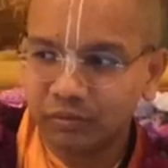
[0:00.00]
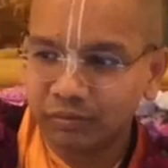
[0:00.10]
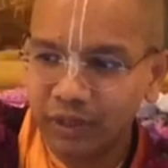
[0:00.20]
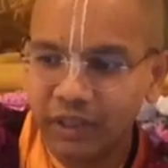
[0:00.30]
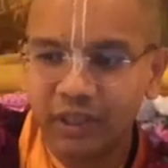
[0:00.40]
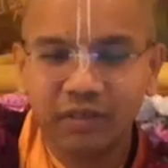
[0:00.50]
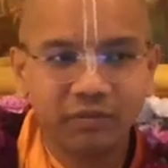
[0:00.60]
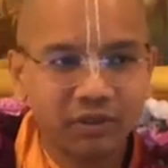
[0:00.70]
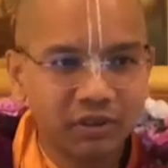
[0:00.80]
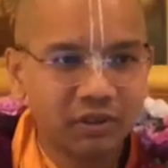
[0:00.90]
many
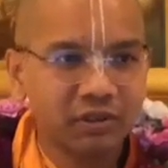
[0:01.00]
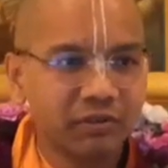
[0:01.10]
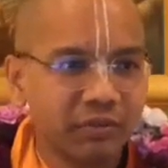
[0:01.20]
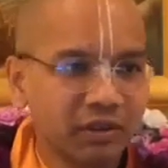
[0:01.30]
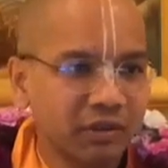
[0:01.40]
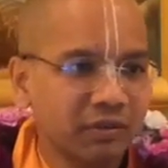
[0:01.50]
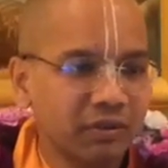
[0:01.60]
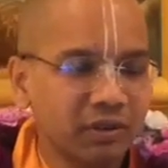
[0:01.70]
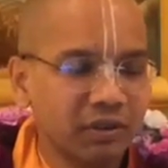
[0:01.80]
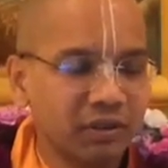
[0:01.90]
times
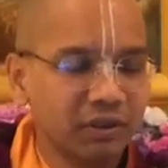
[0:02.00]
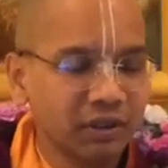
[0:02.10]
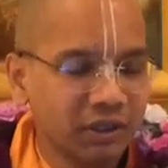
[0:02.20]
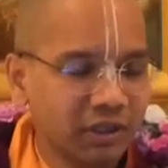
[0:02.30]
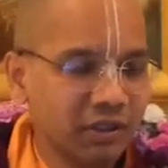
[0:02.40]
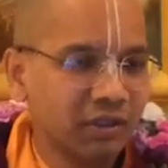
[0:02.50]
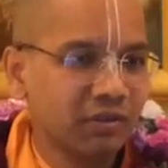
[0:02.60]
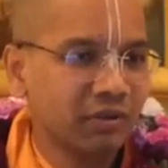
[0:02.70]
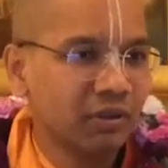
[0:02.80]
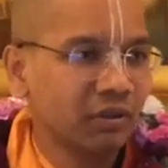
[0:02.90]
Siddhanta
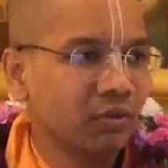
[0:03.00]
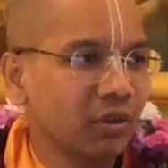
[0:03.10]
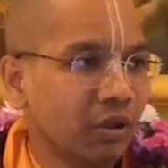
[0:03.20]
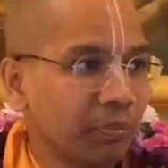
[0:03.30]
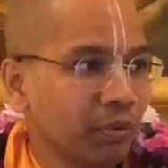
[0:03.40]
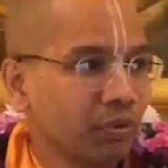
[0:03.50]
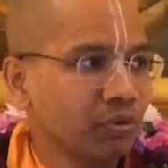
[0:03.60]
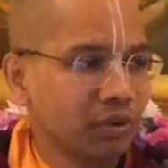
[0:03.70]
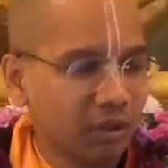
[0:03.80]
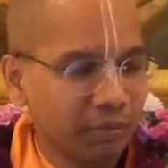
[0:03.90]
Saraswati Thakur
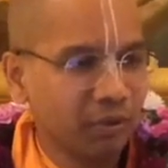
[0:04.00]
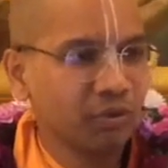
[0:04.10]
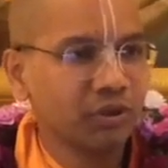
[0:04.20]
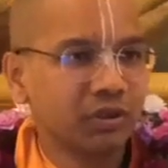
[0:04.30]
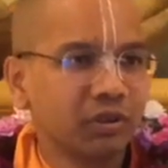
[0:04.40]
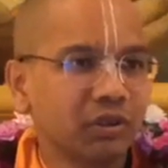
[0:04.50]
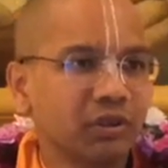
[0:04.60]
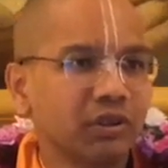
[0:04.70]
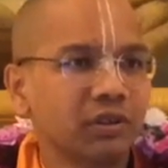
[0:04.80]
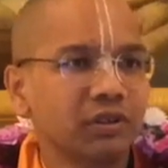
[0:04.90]
approached
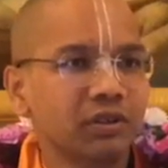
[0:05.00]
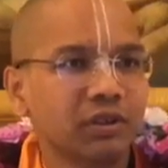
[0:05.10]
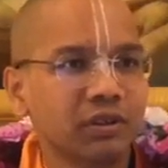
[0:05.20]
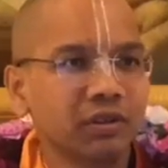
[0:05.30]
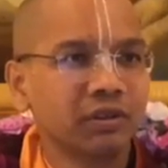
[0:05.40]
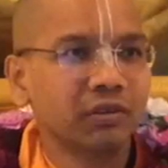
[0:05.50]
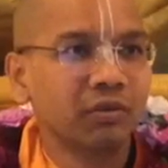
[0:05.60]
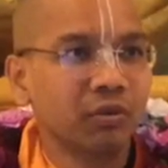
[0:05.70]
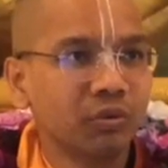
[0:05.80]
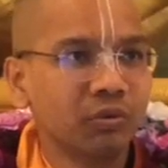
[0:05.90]
his
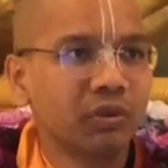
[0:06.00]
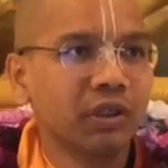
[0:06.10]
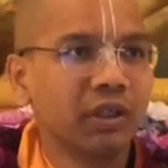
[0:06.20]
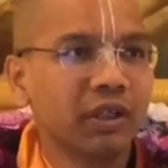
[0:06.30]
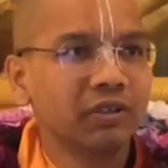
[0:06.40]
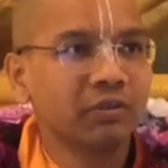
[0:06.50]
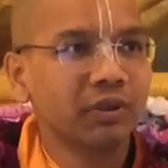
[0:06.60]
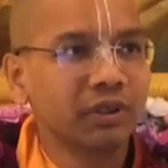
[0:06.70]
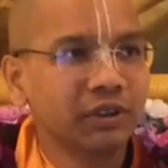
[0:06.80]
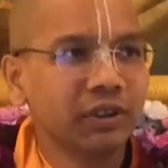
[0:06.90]
guru and asked for
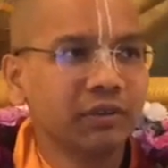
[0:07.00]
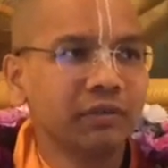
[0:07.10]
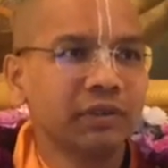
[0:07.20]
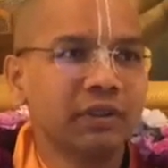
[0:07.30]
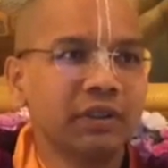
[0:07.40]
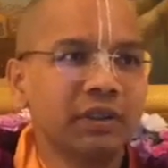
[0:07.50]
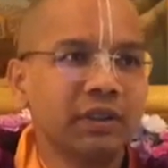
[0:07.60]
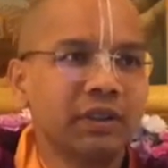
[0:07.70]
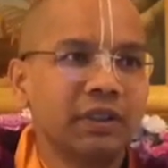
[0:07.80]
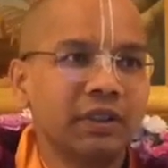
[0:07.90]
Diksha,
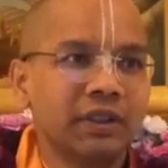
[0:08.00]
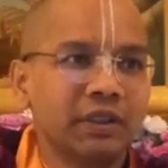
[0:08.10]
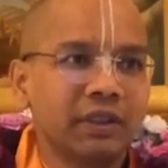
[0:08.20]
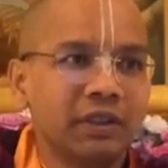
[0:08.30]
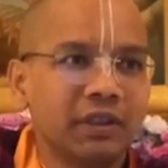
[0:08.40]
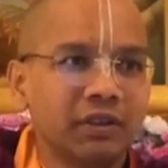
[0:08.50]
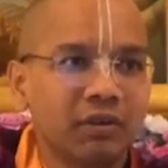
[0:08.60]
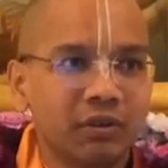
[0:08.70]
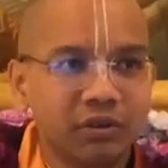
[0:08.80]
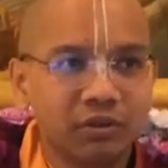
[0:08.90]
and
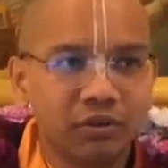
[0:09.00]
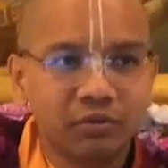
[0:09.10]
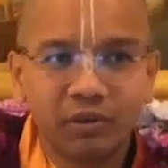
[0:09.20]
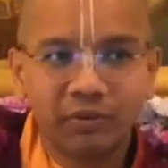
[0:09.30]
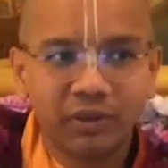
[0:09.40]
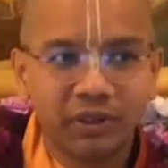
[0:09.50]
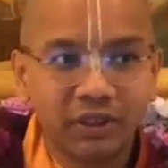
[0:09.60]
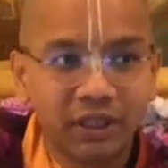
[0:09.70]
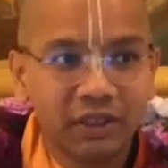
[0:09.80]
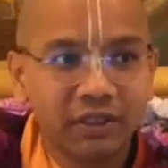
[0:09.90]
Gaurakishodas Babaji
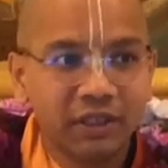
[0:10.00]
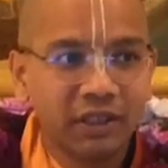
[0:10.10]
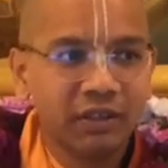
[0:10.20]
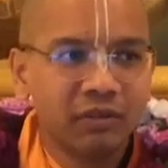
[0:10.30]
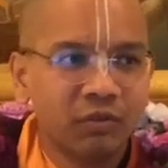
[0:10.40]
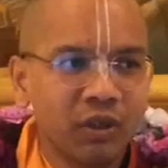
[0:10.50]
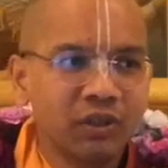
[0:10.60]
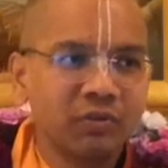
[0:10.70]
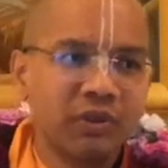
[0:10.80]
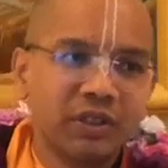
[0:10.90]
rejected, saying,
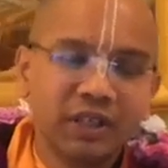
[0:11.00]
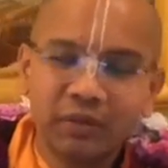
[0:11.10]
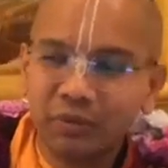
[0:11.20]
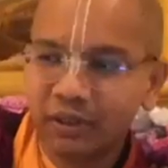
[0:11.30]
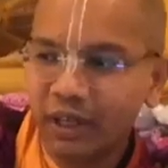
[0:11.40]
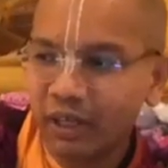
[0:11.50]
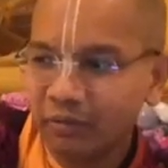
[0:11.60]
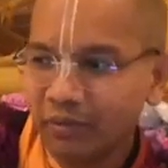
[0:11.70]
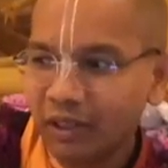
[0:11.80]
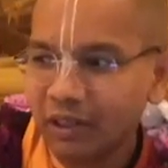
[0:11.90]
once one disciple
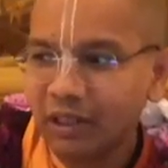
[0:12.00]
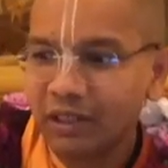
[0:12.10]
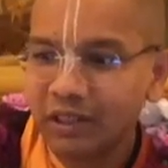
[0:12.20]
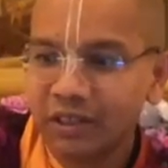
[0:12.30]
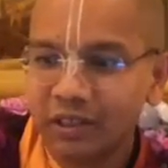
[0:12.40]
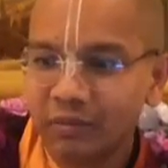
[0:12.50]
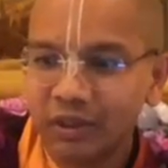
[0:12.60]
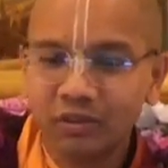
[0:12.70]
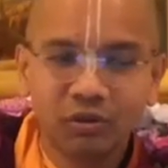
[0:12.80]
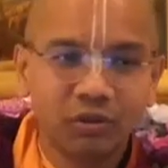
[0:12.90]
came and then he cheated
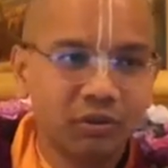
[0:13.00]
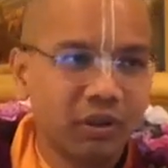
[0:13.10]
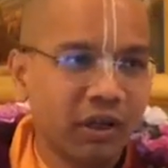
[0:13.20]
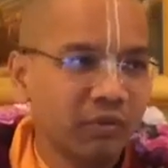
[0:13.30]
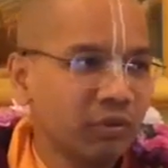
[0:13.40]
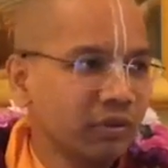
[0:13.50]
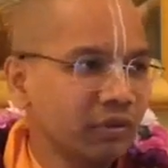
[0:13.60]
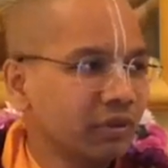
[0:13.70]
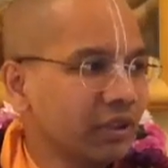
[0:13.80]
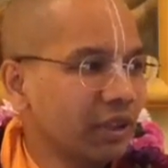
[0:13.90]
me, so I won't
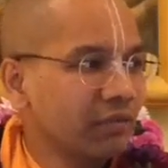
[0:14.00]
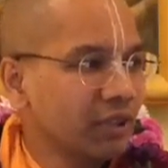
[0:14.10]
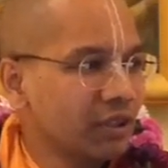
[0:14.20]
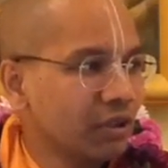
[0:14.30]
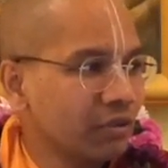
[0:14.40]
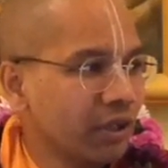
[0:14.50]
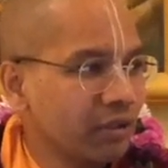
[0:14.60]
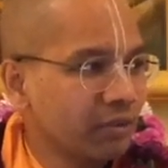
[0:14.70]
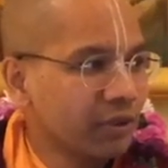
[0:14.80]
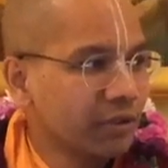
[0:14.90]
give Diksha to
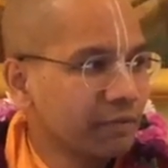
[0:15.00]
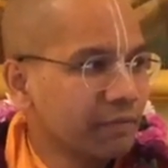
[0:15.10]
anybody.